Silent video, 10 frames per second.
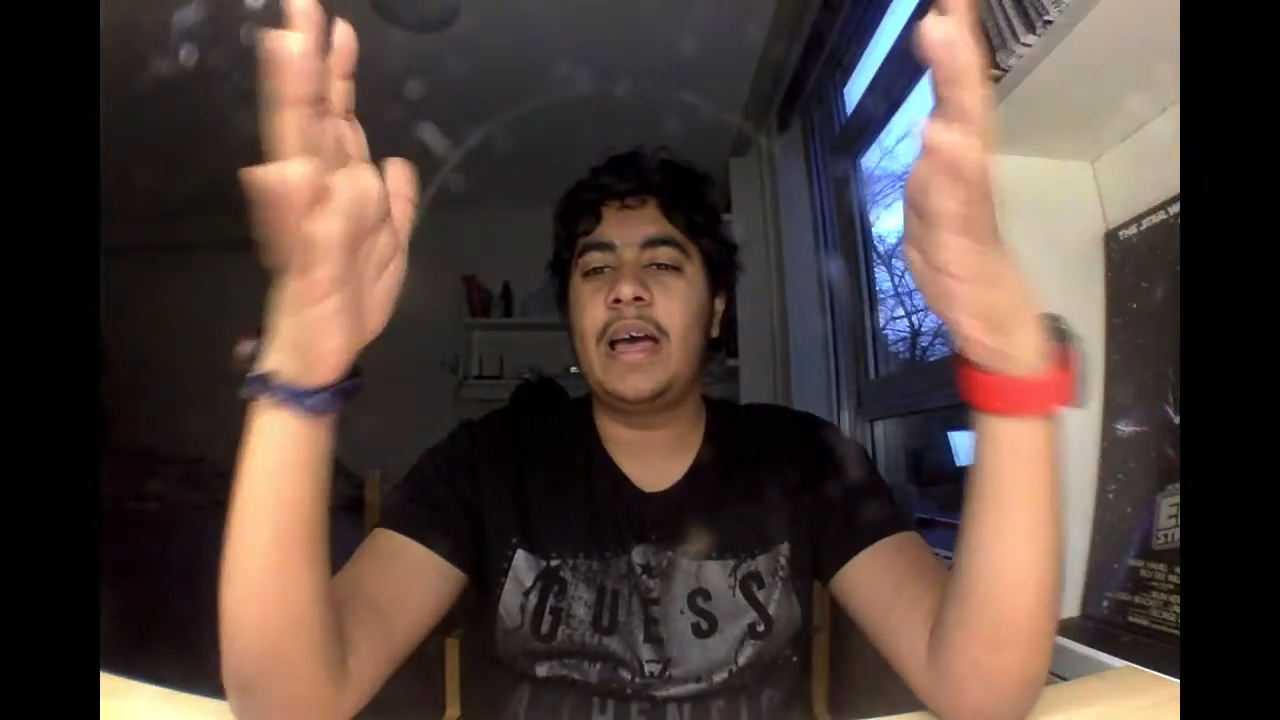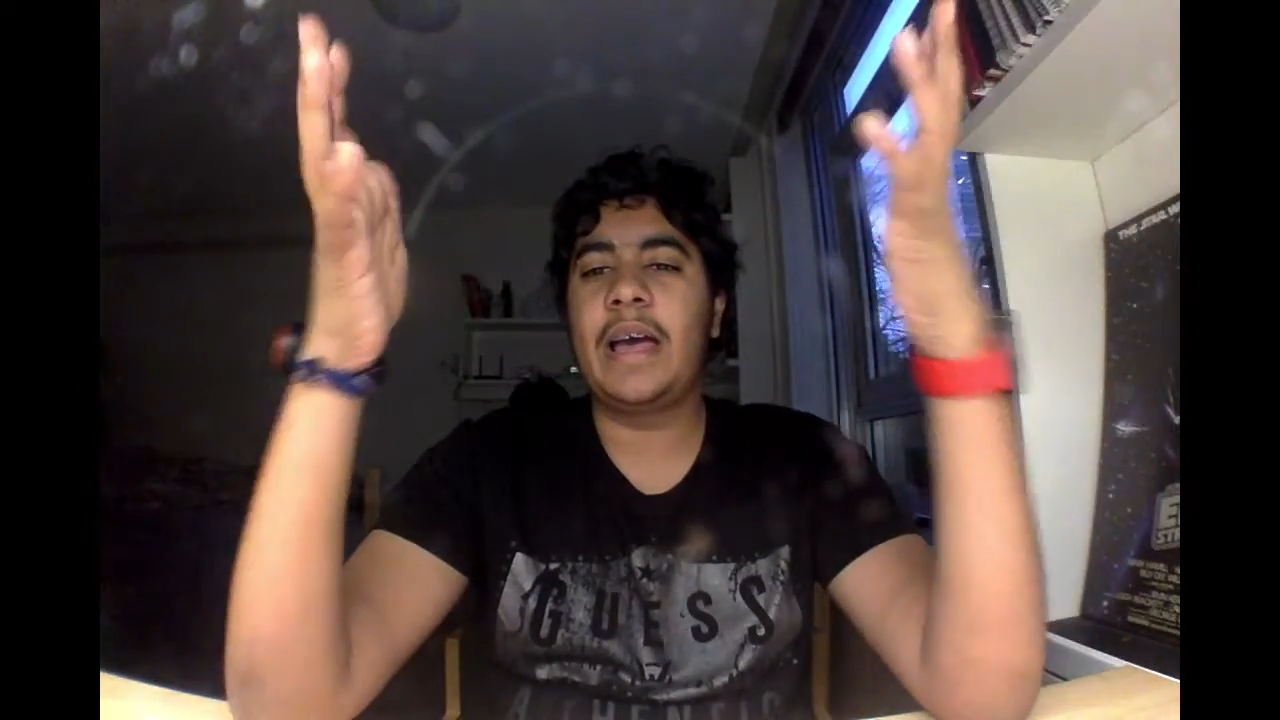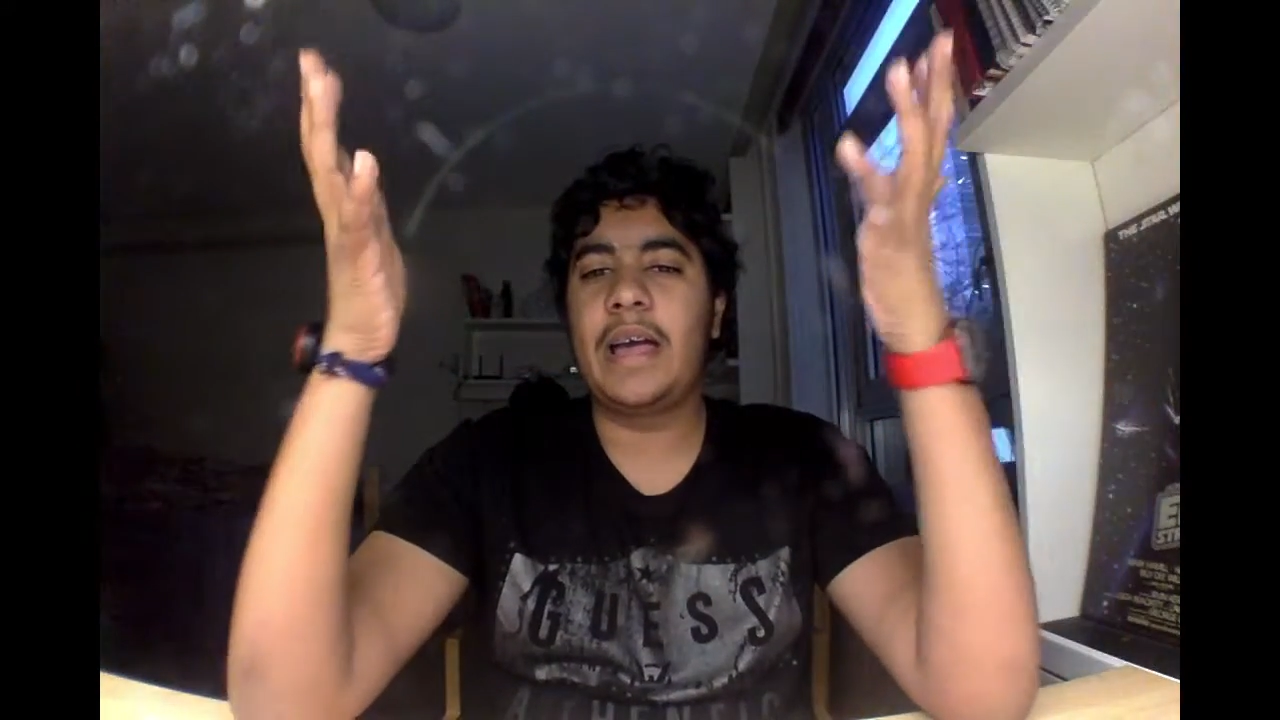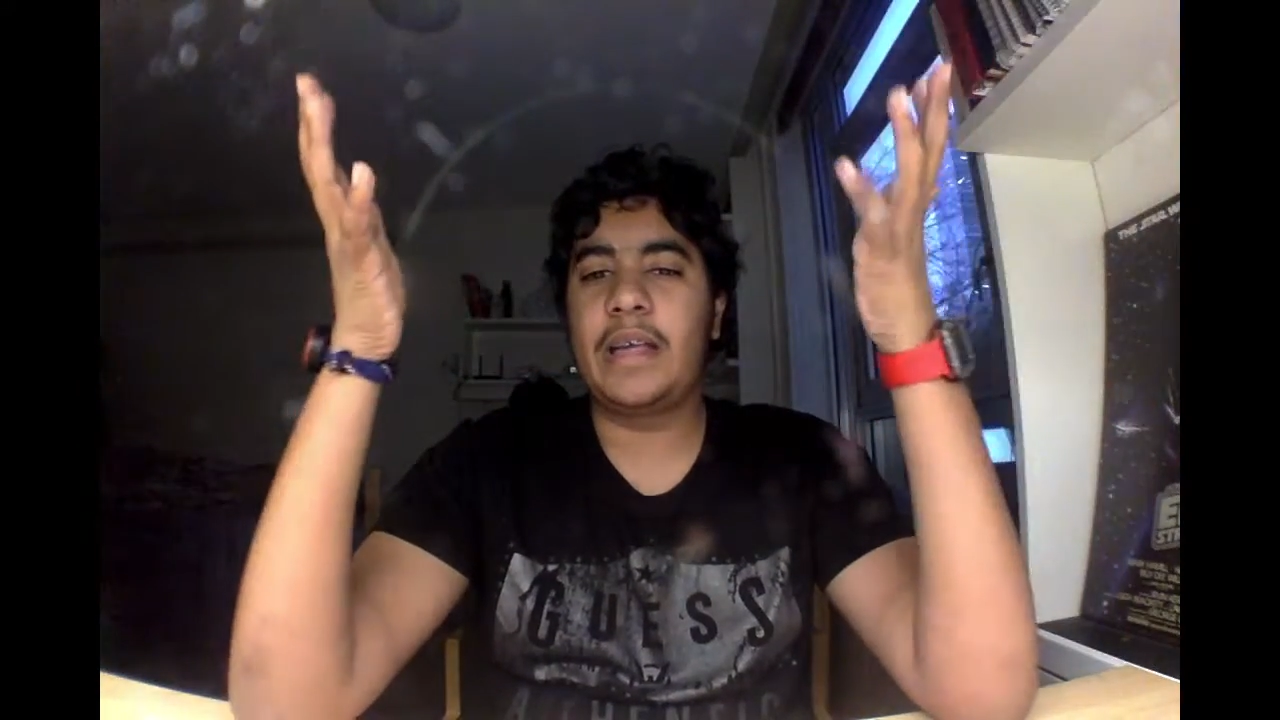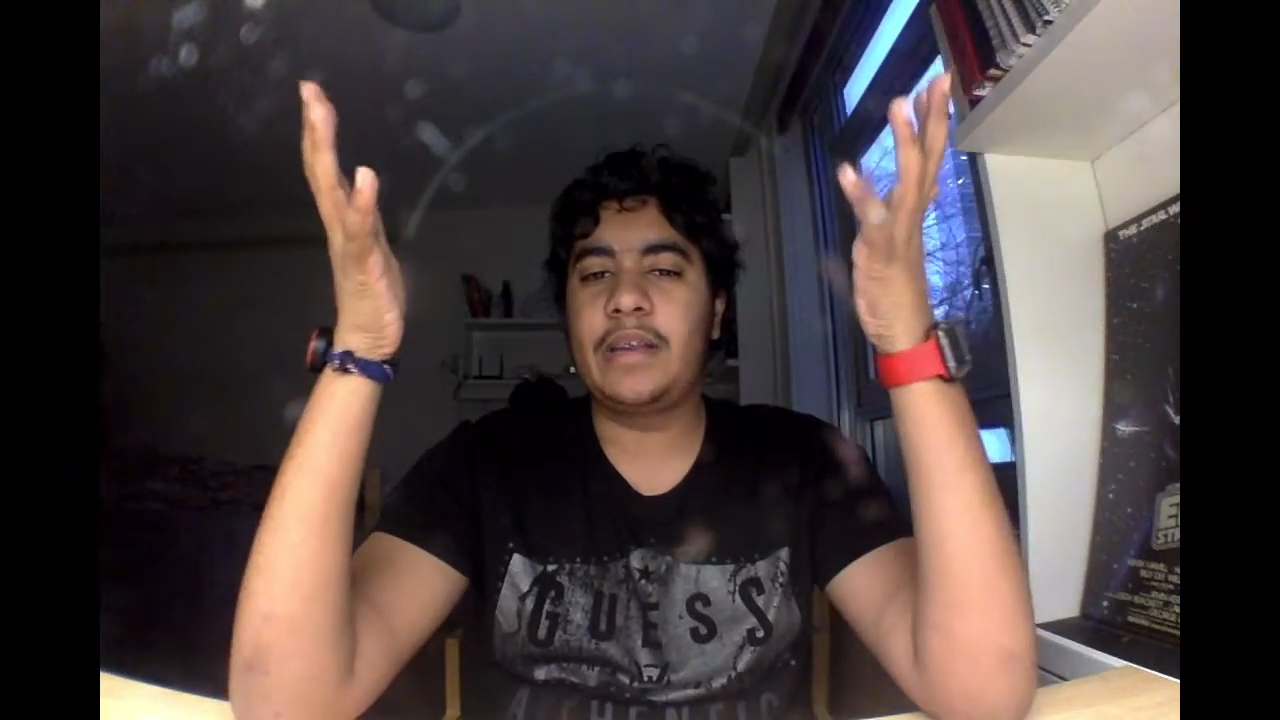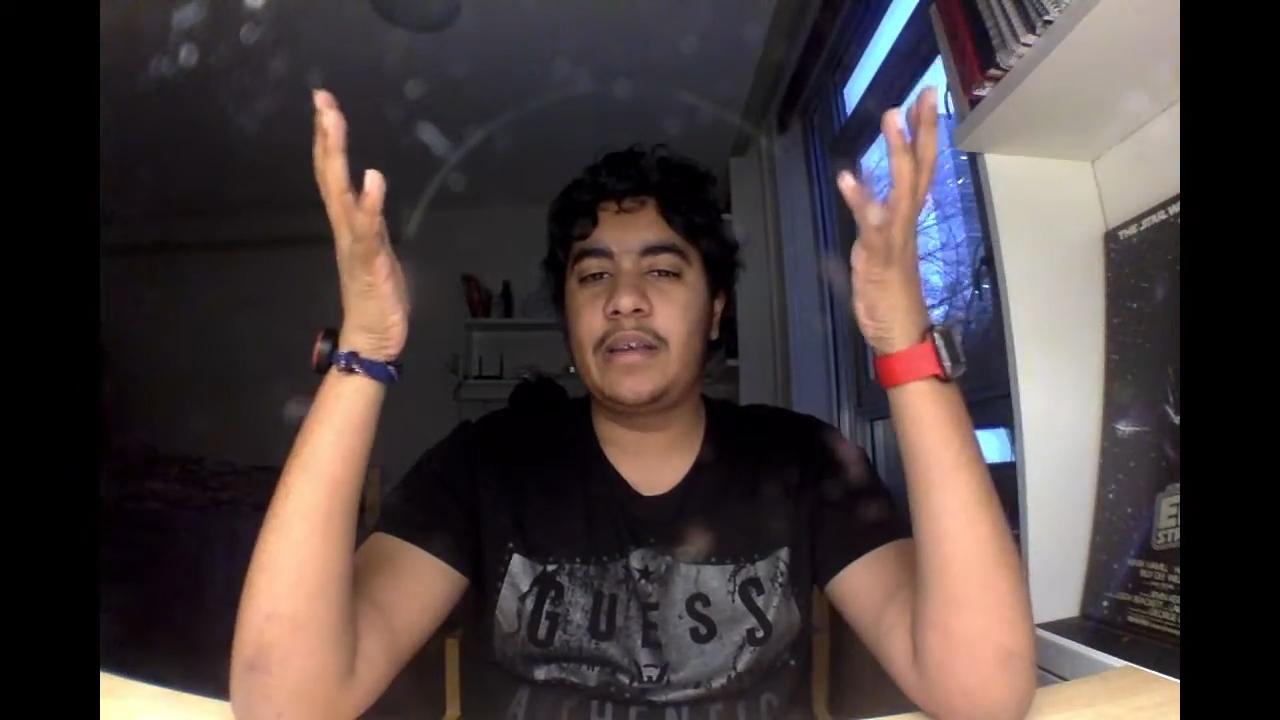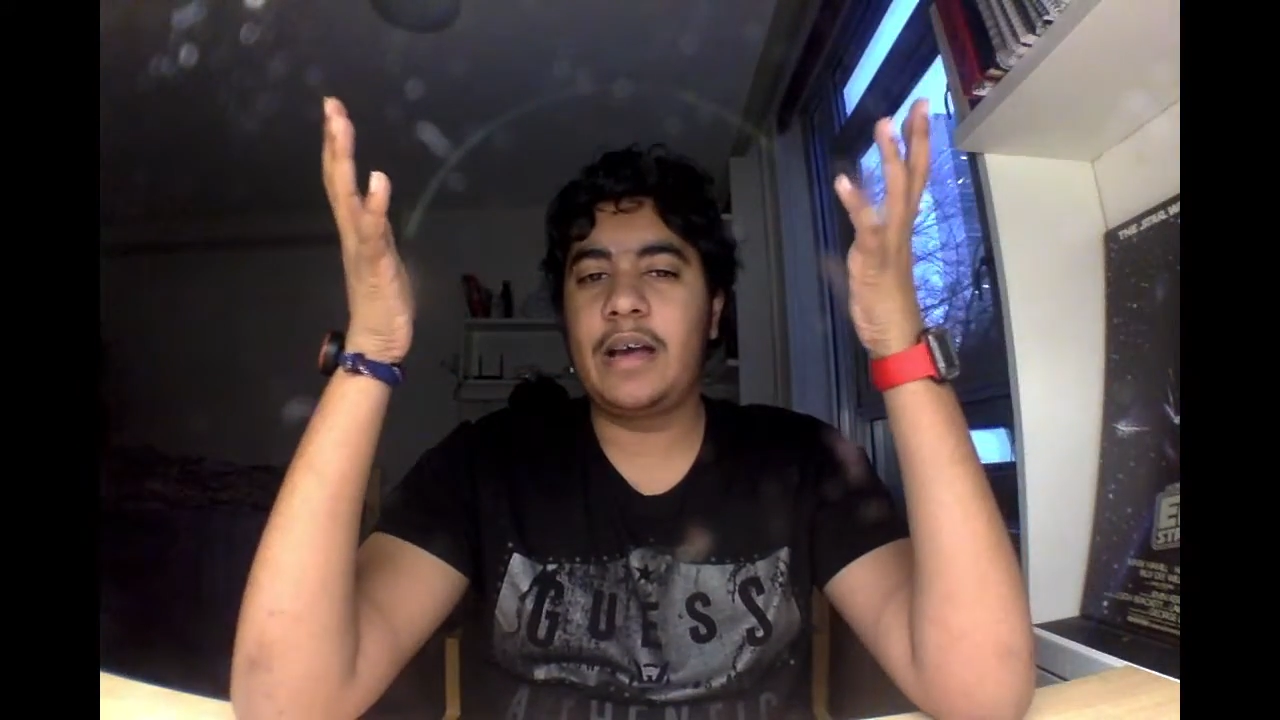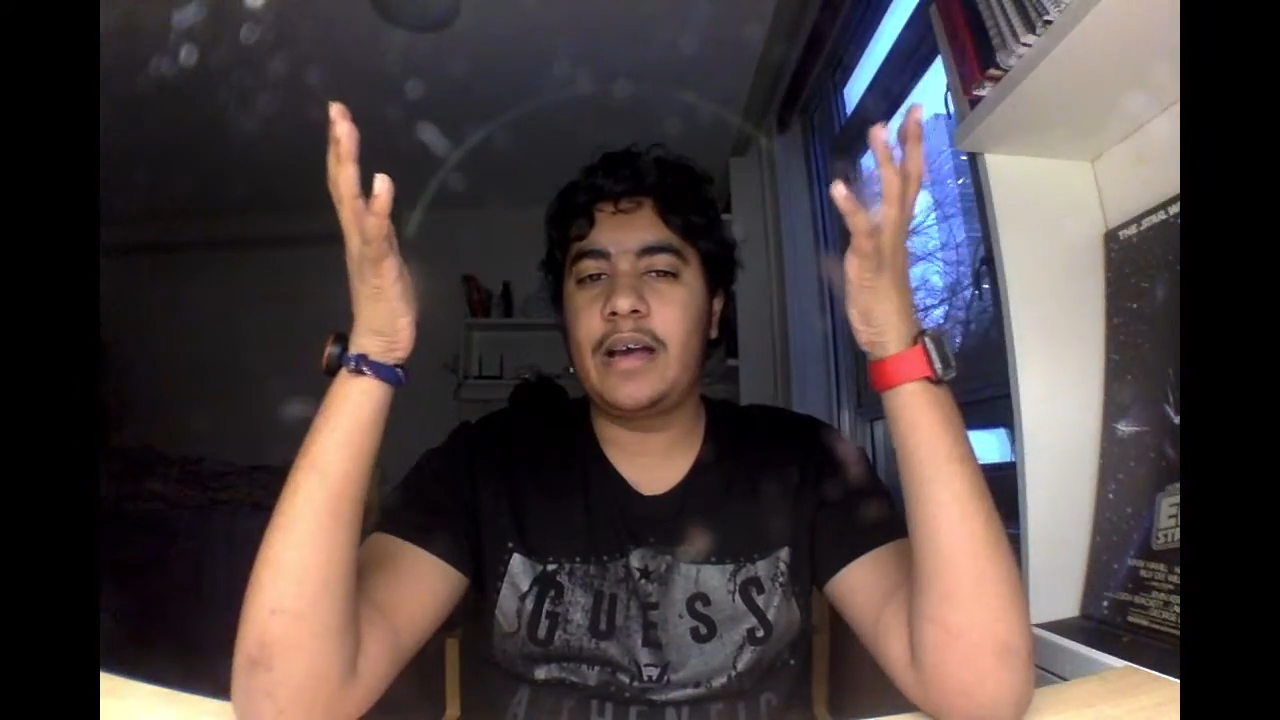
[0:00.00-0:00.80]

And